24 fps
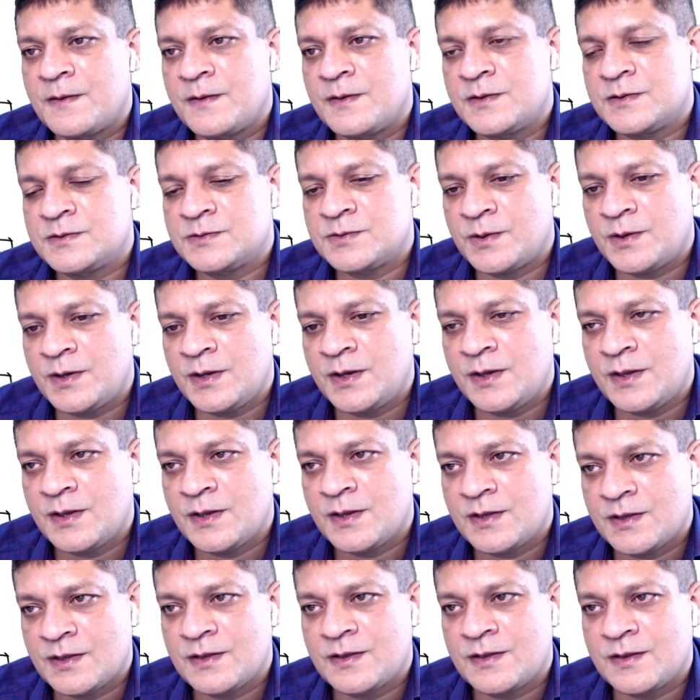sorry,
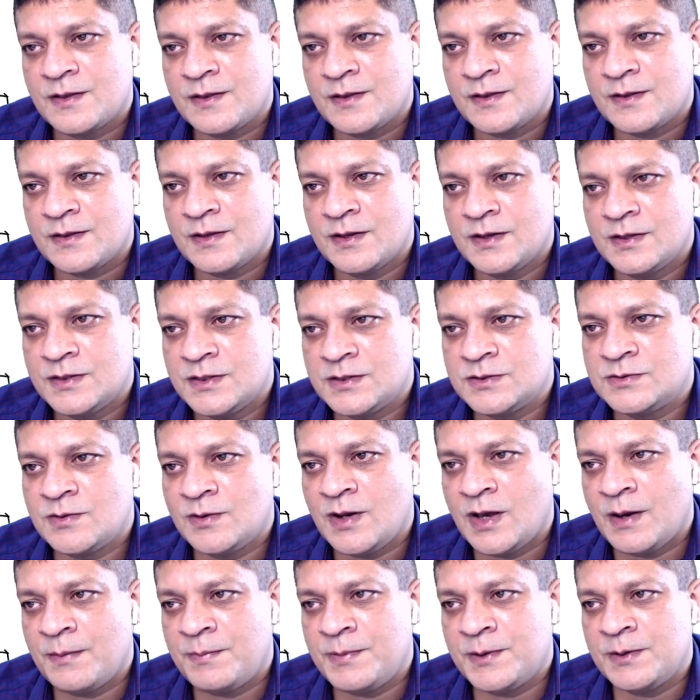this will
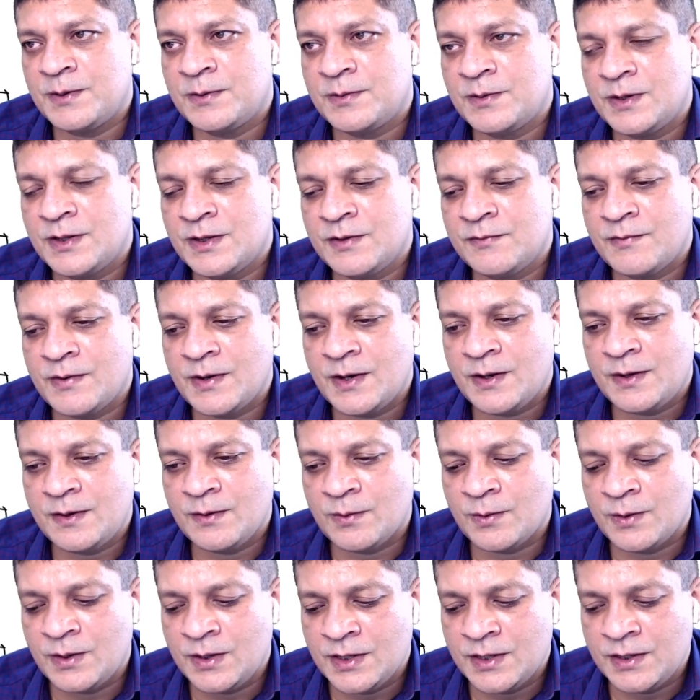happen
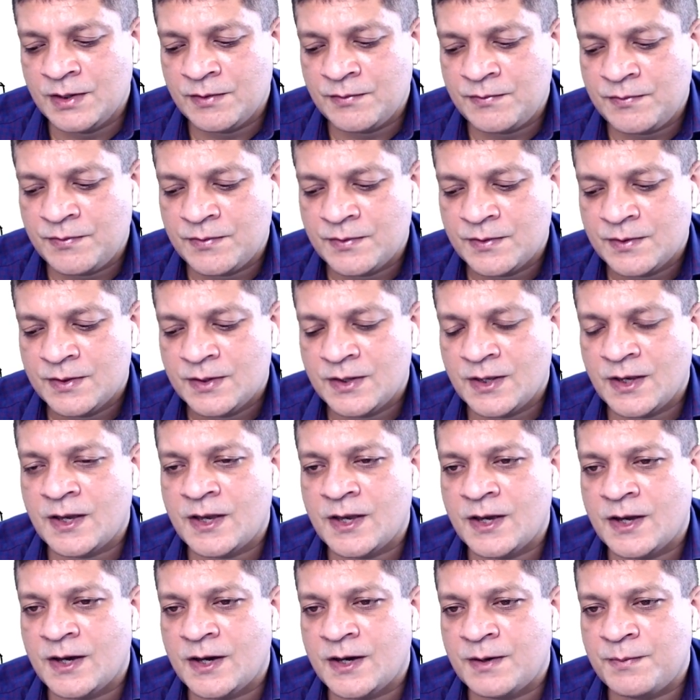only if ak
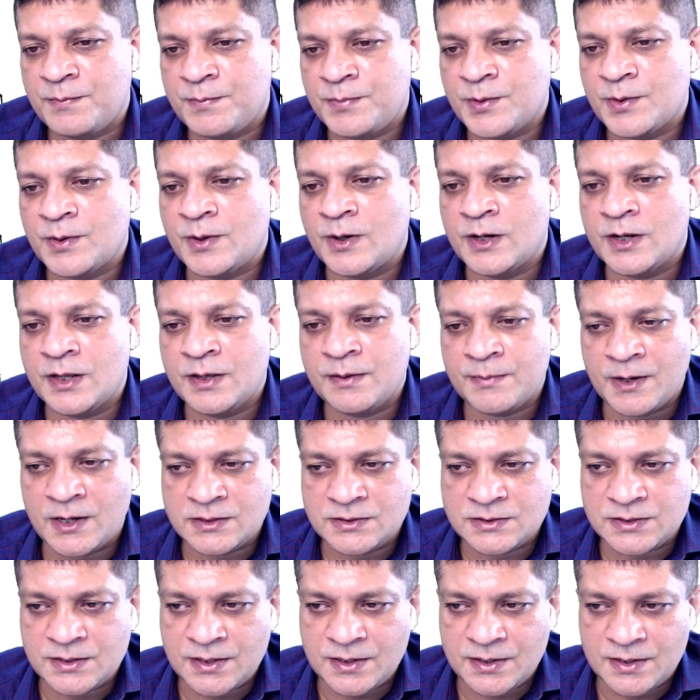are purely
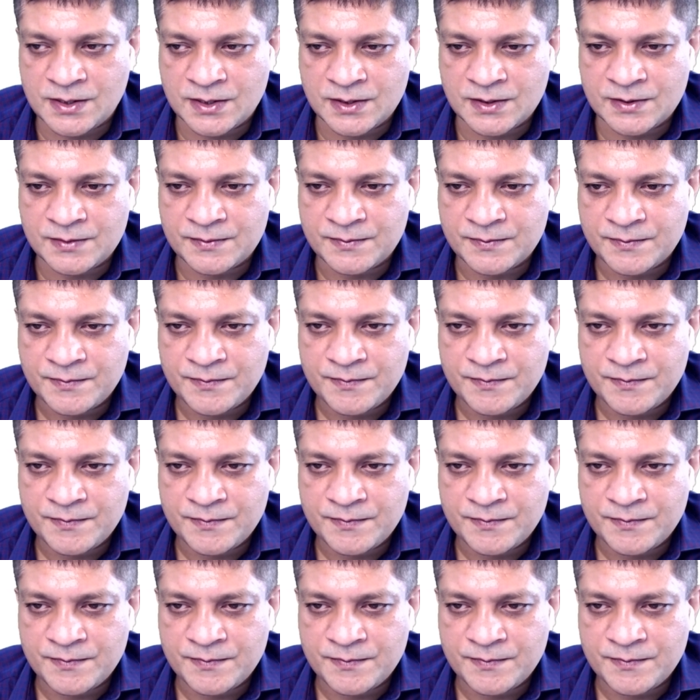imaginary,